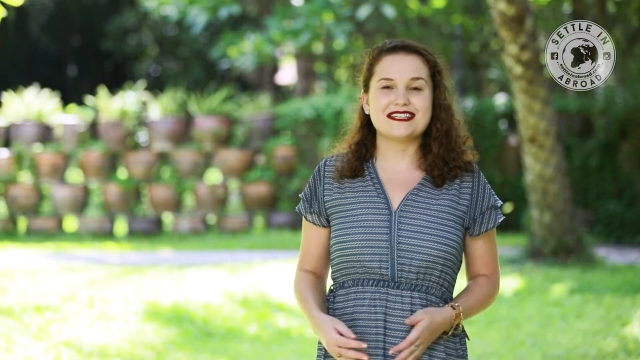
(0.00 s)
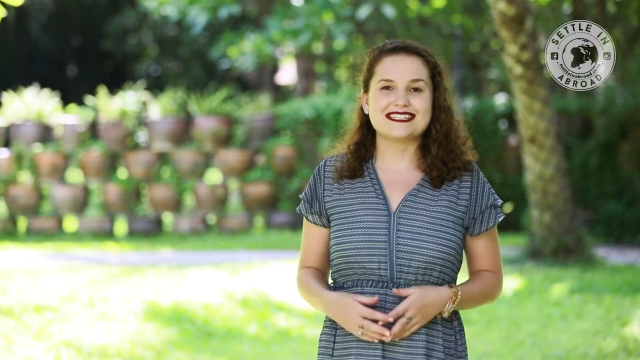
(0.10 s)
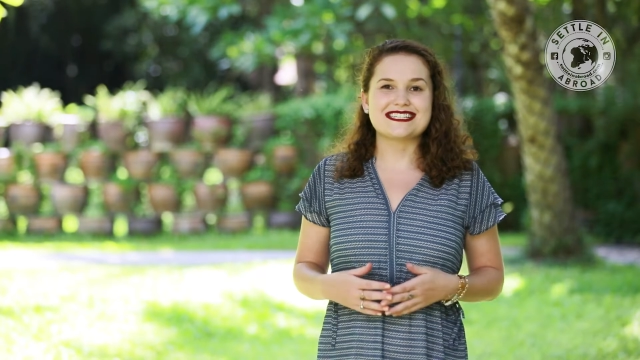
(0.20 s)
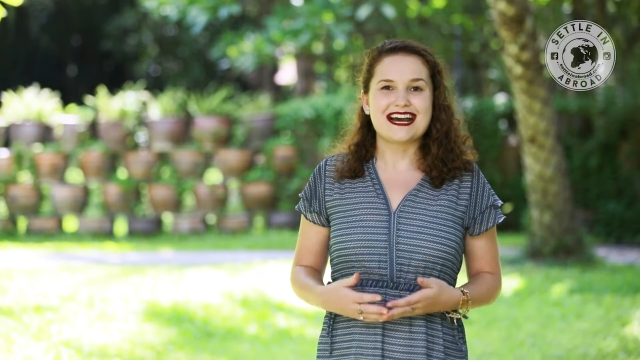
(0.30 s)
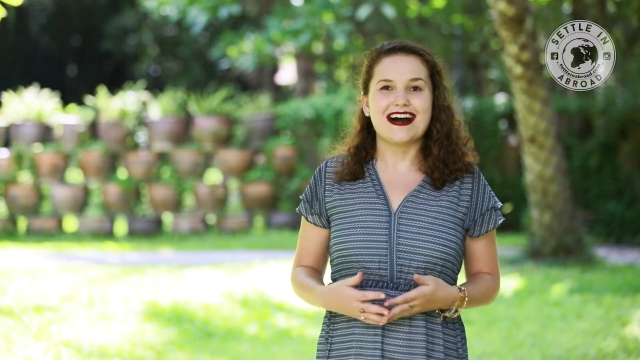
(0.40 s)

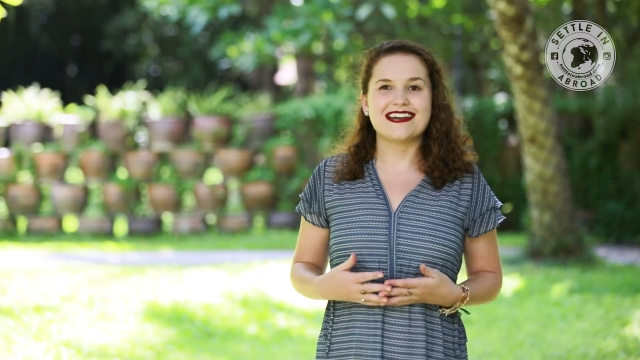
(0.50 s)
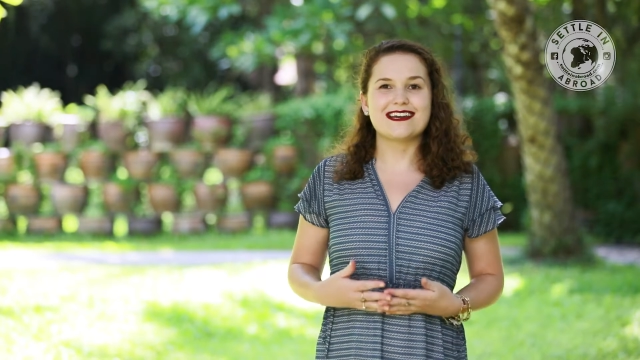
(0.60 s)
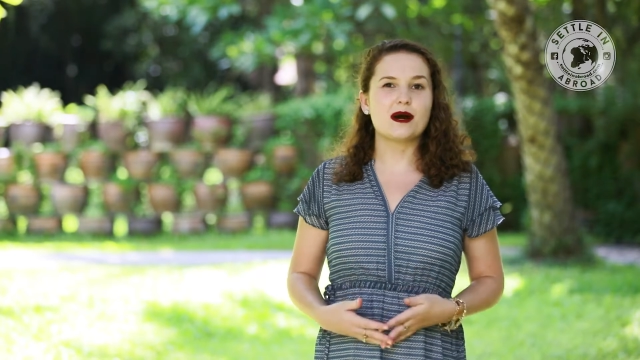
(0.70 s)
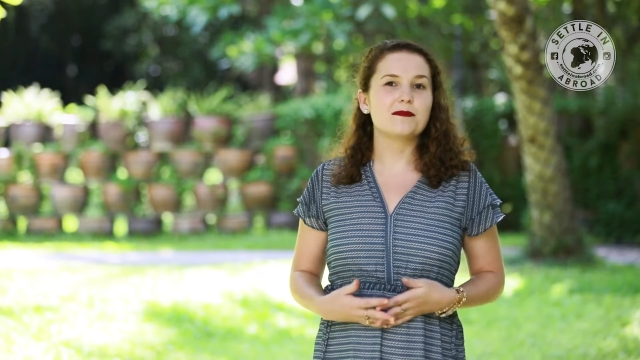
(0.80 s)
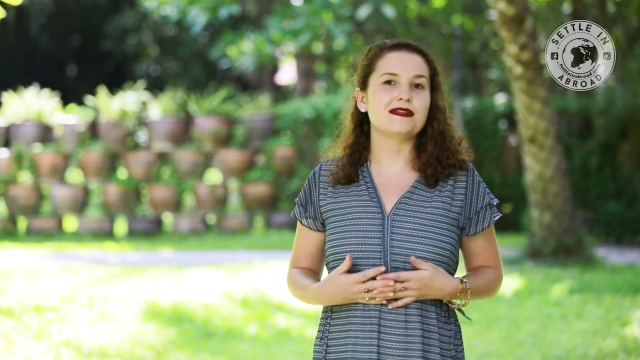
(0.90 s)
is a Thai
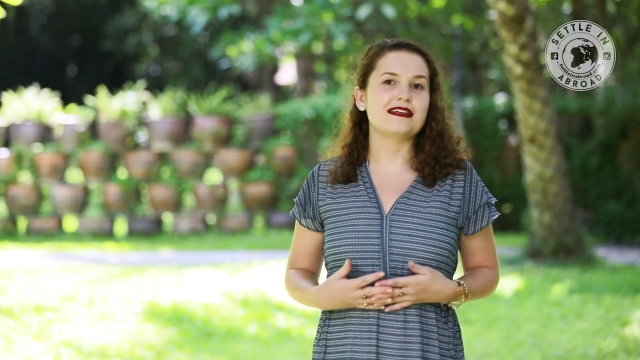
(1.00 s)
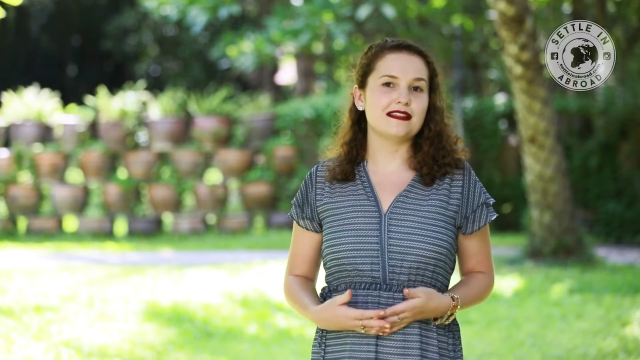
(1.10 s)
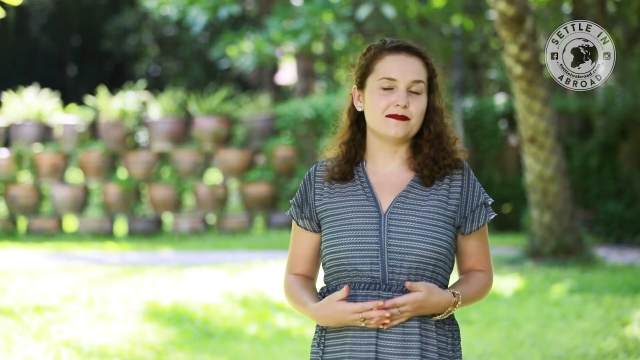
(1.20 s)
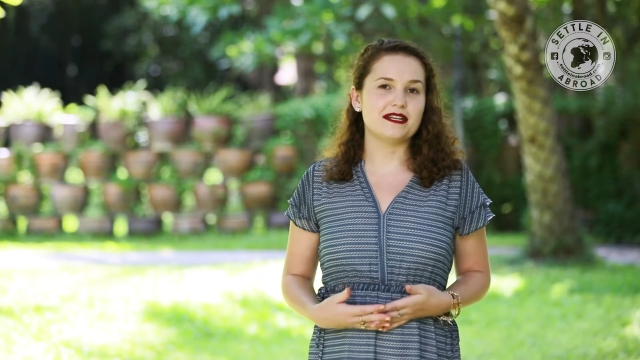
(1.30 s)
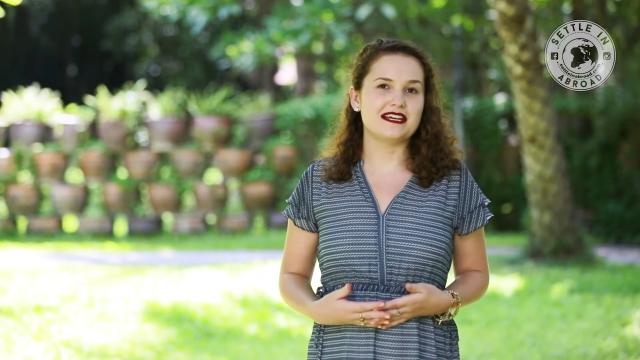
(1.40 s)
company
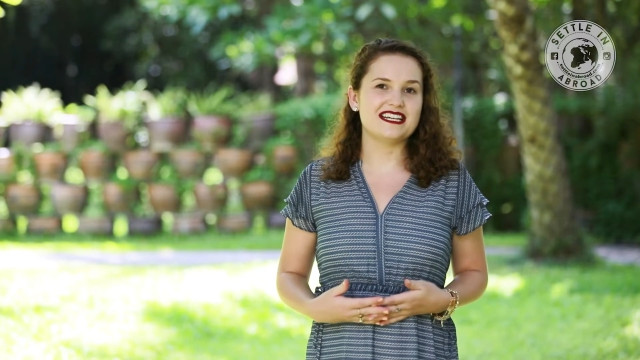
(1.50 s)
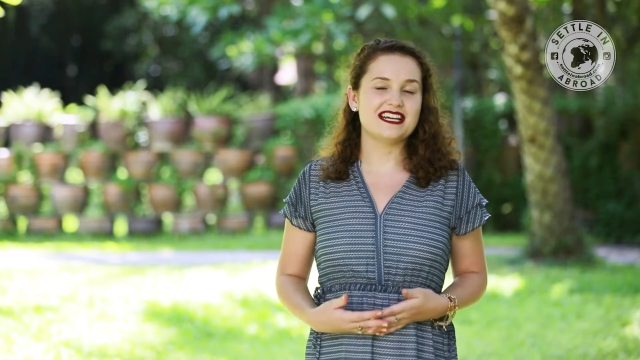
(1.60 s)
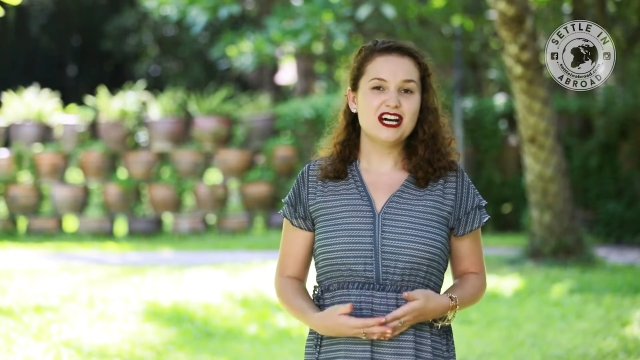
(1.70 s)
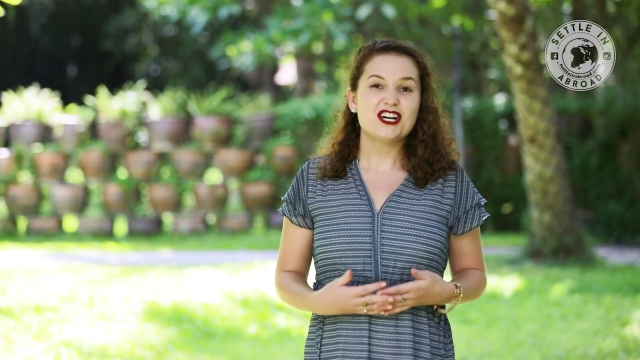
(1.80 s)
limited.